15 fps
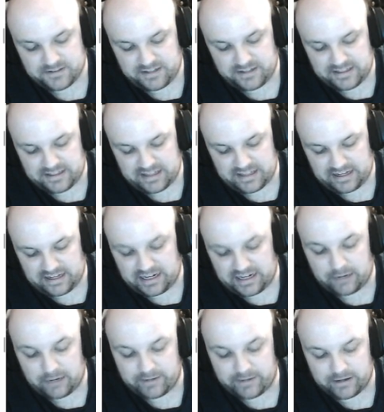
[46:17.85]
in that
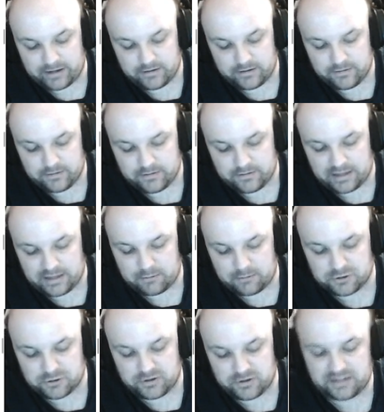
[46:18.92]
area that we're
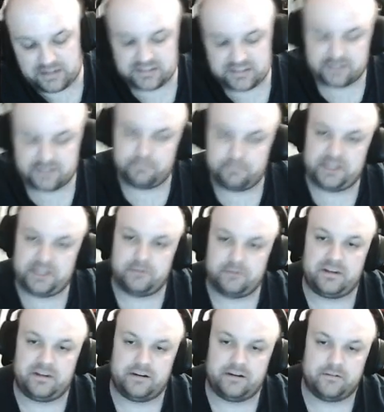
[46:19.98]
trying to compute
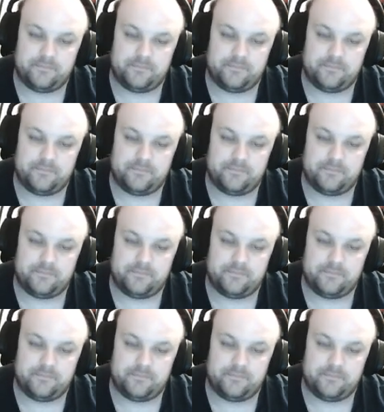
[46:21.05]
here.